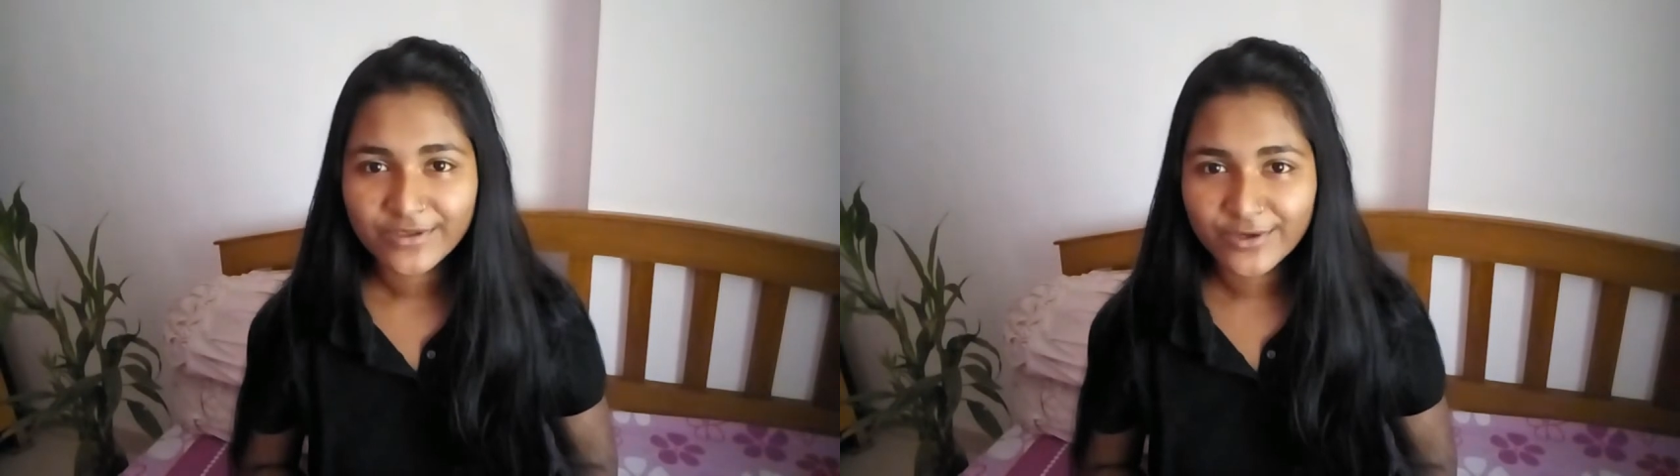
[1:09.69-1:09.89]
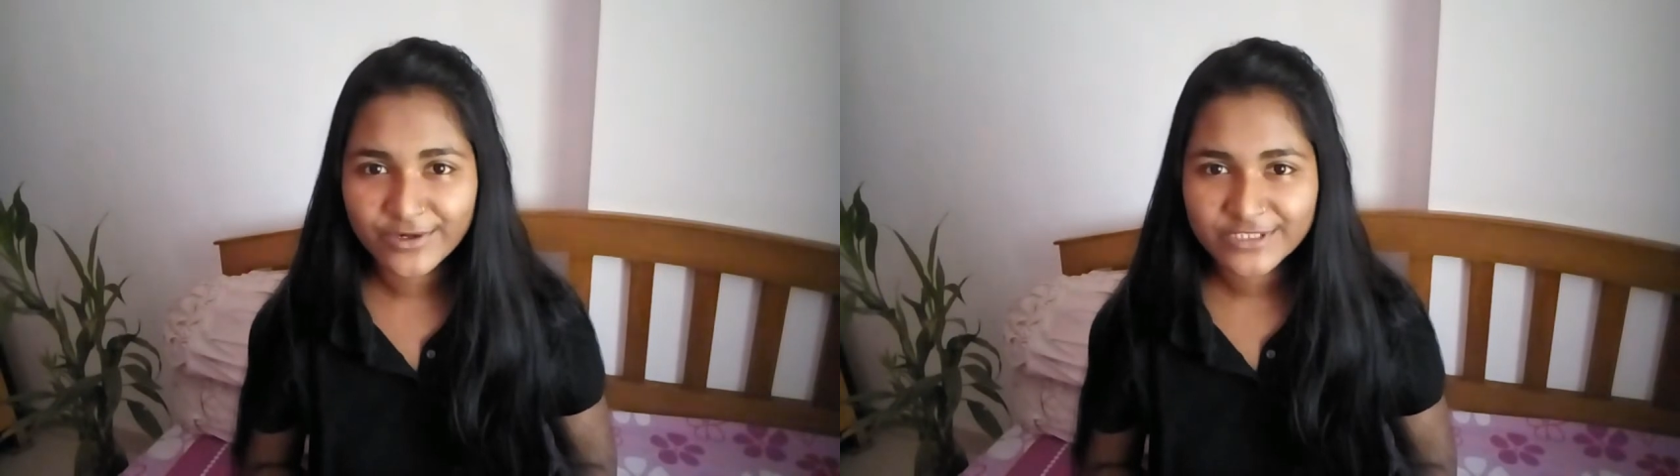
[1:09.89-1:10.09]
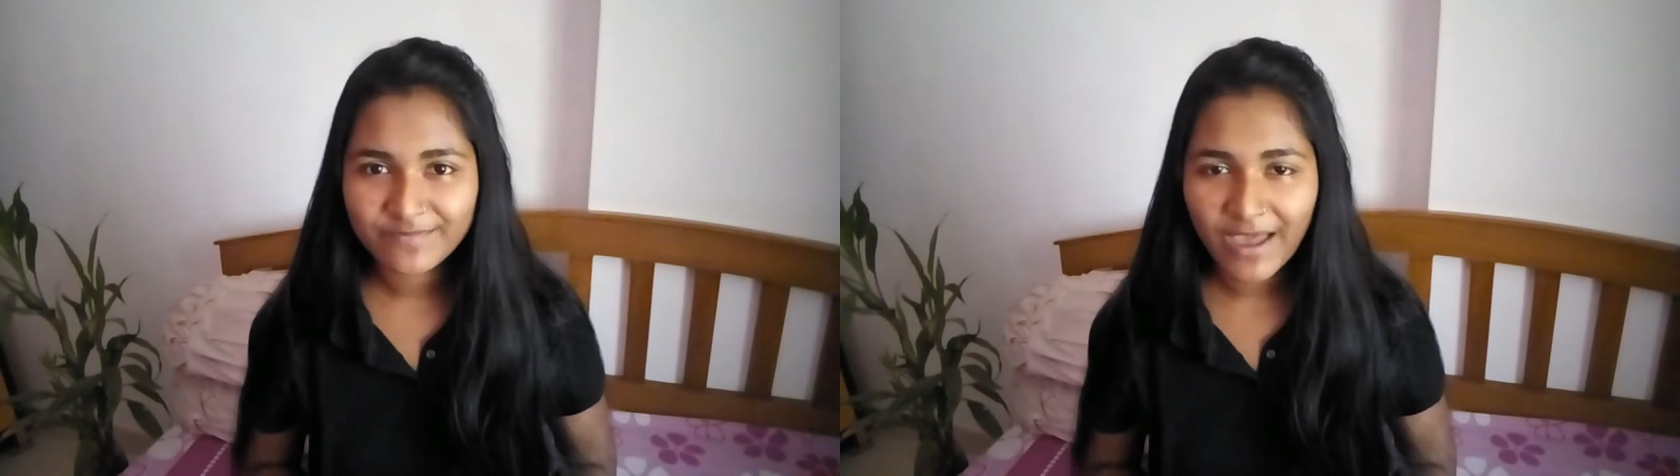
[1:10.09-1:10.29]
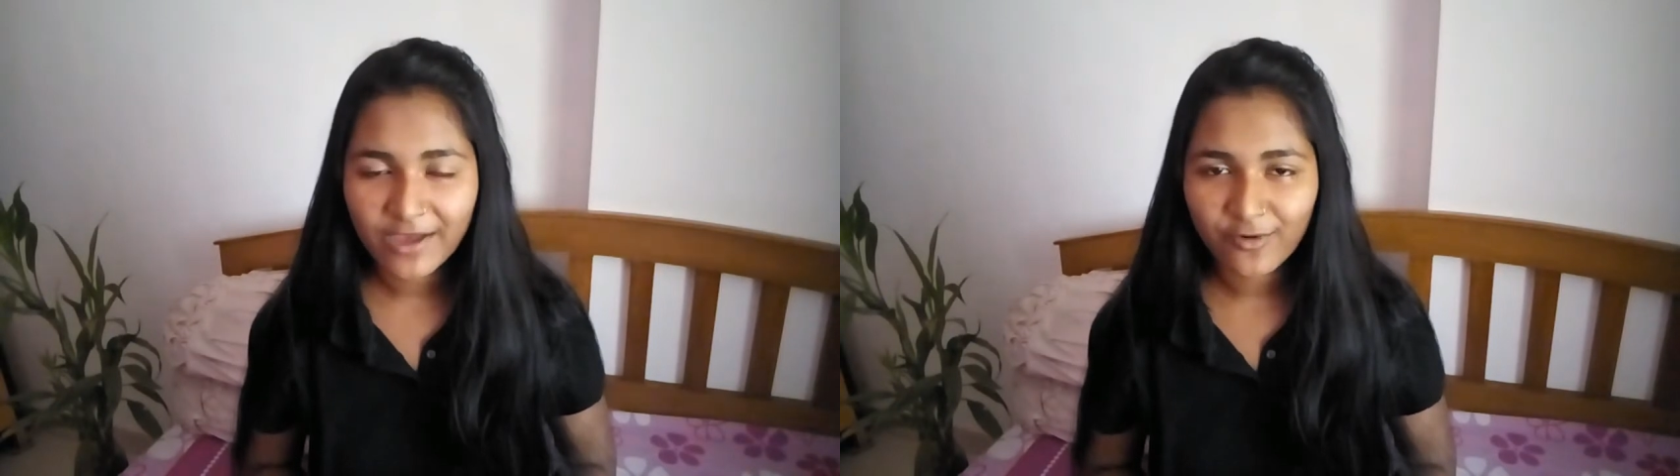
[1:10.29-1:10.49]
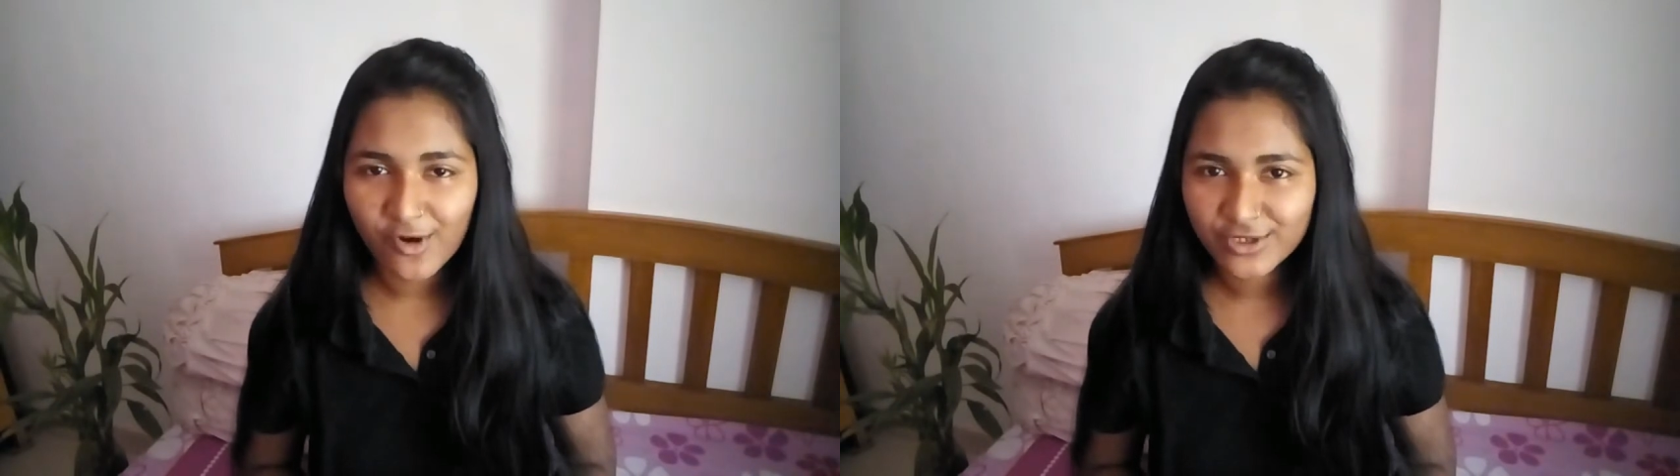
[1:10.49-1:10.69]
years
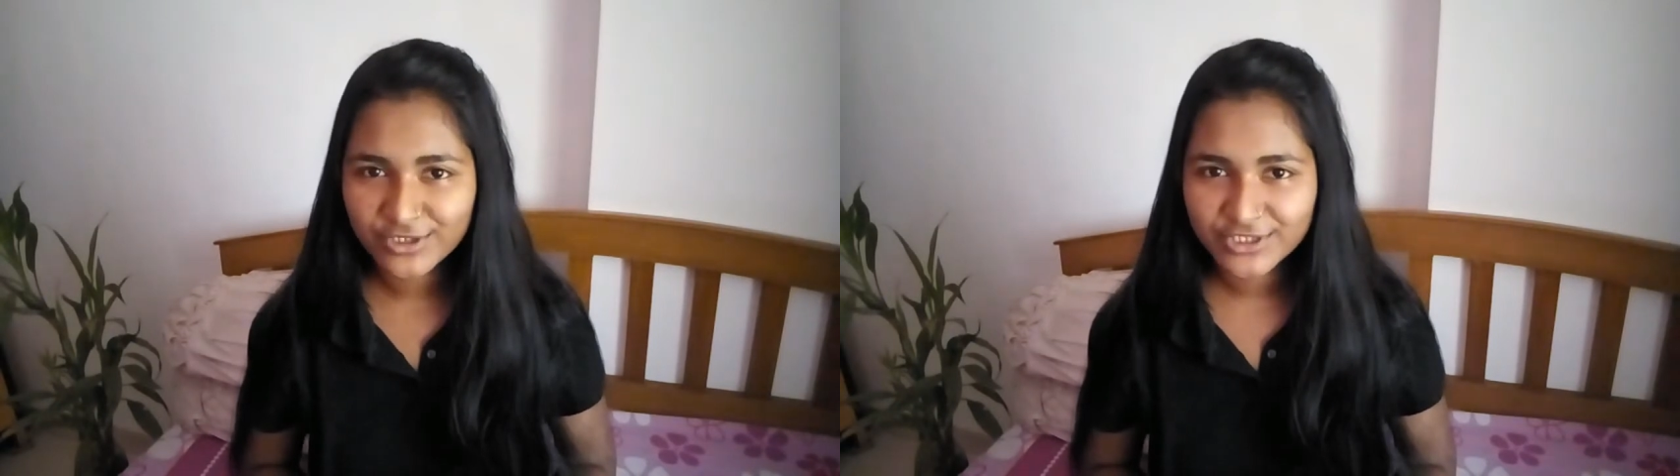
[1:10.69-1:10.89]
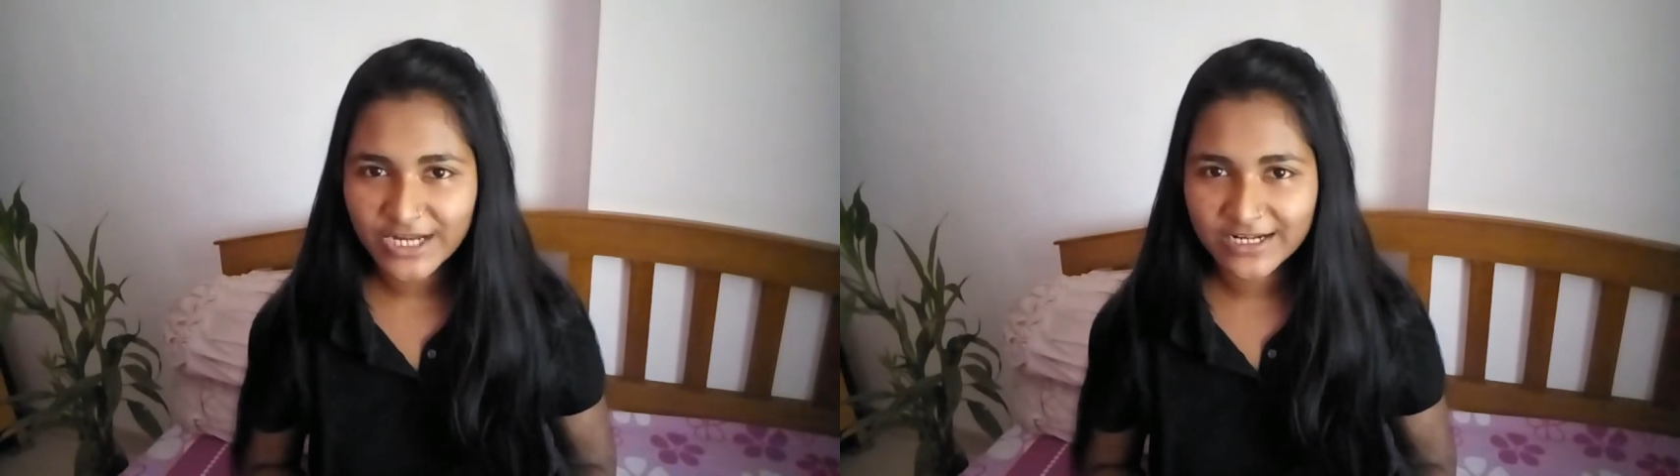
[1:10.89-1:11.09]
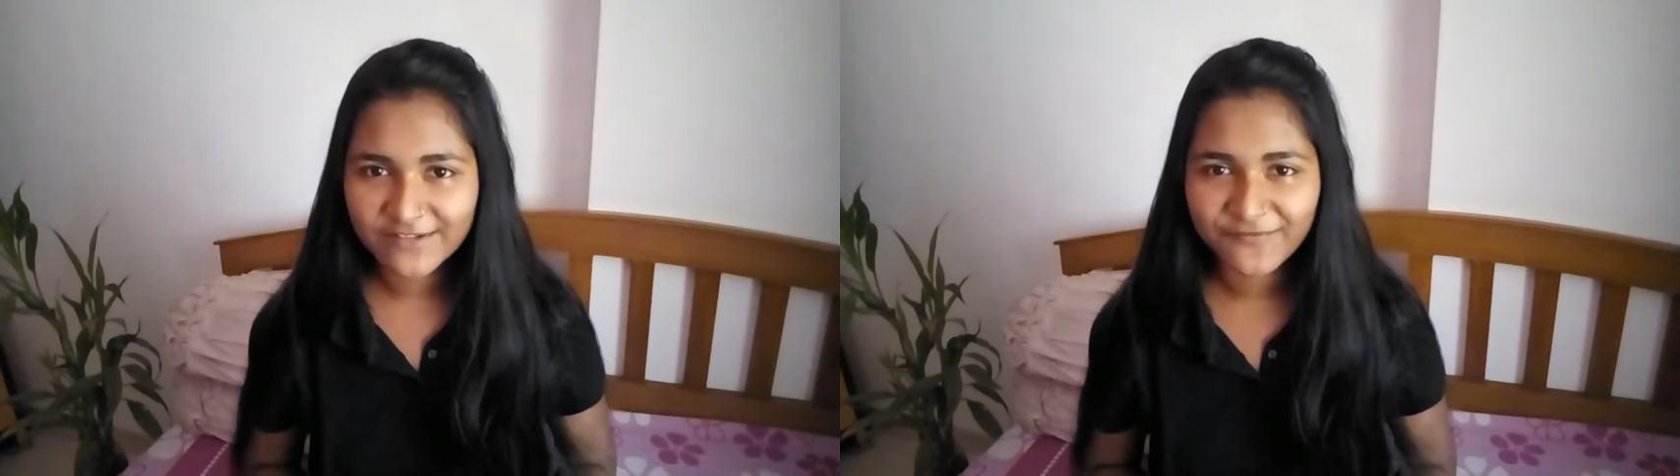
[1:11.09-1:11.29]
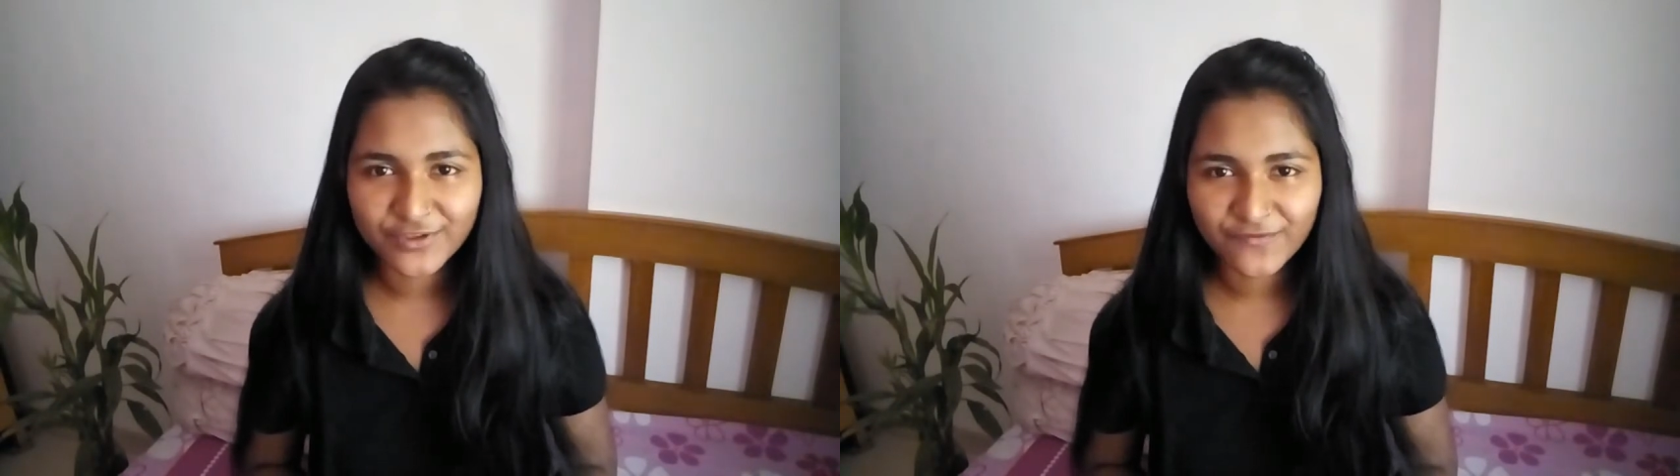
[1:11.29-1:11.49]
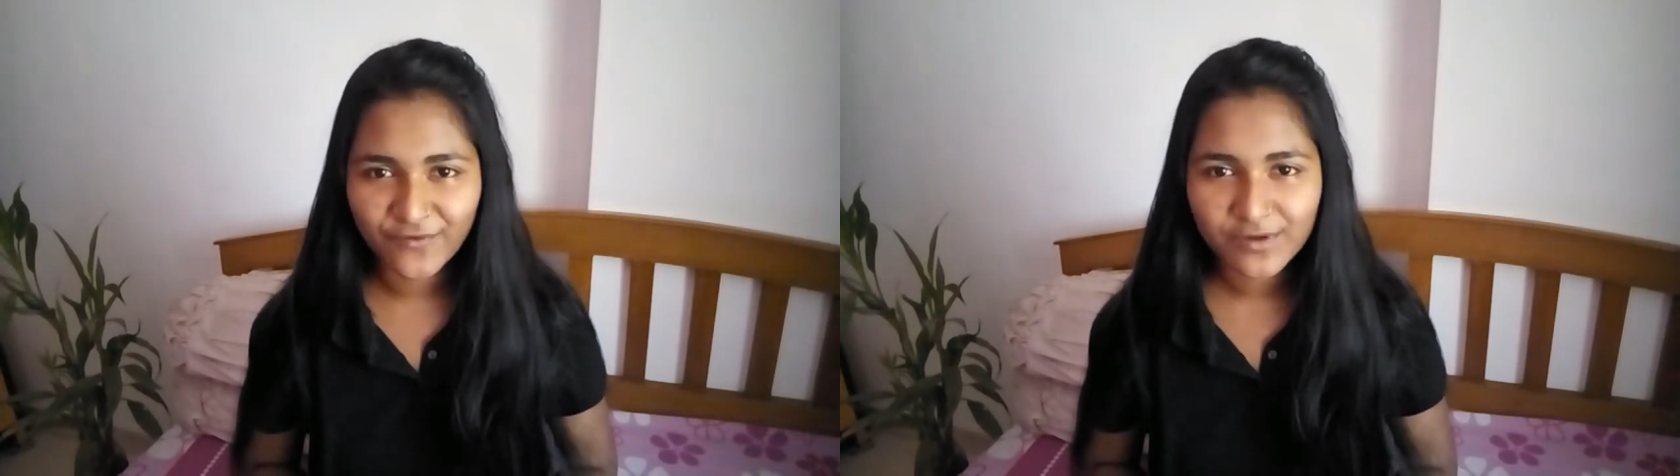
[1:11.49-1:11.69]
back on her channel for
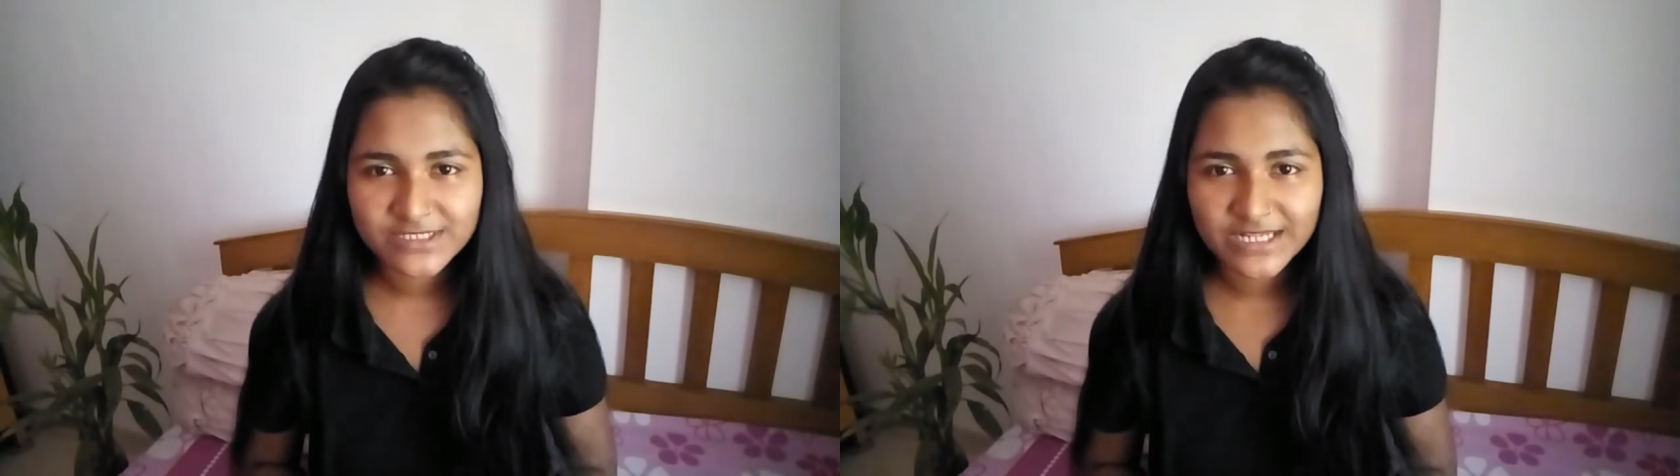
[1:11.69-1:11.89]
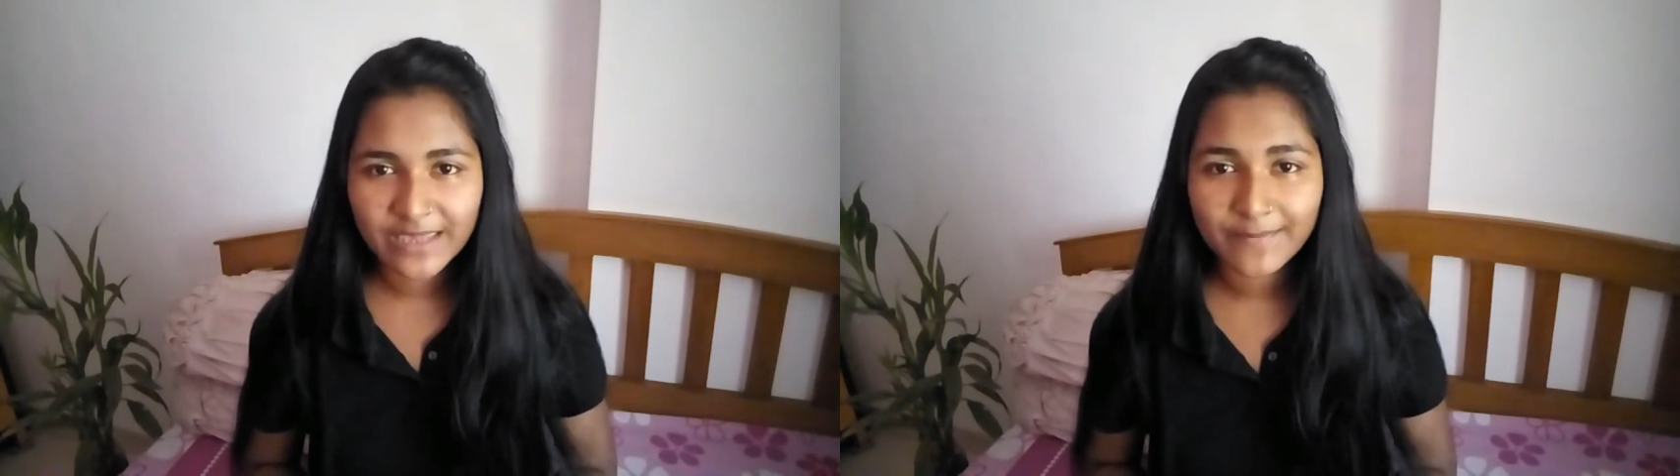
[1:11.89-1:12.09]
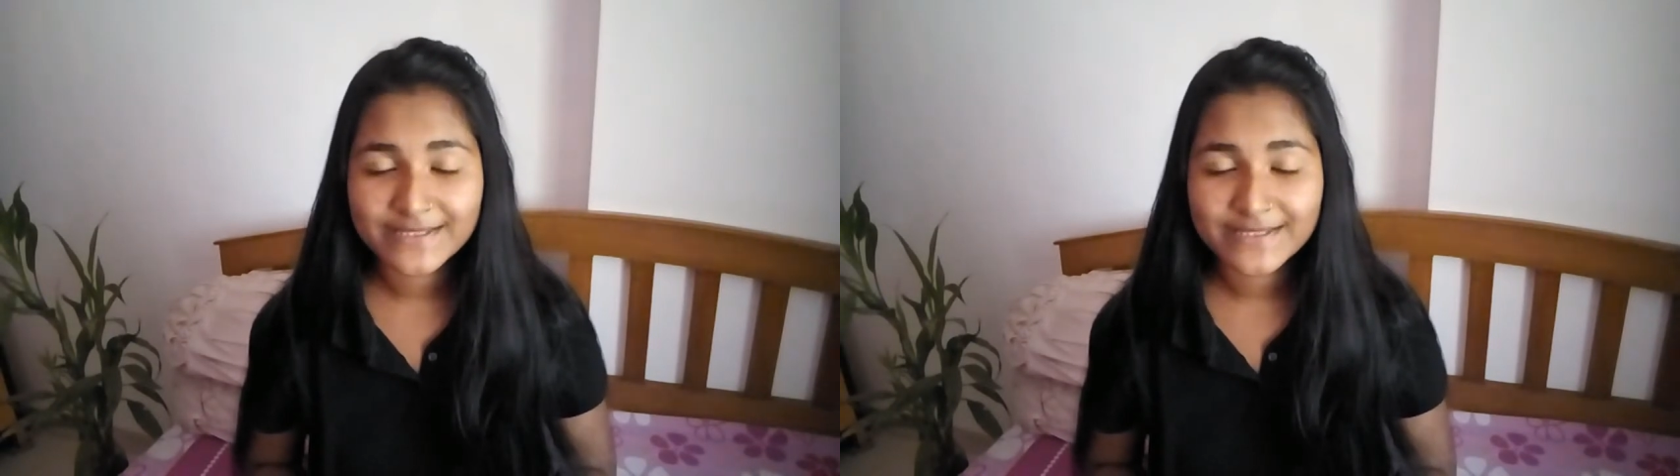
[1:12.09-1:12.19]
the first time,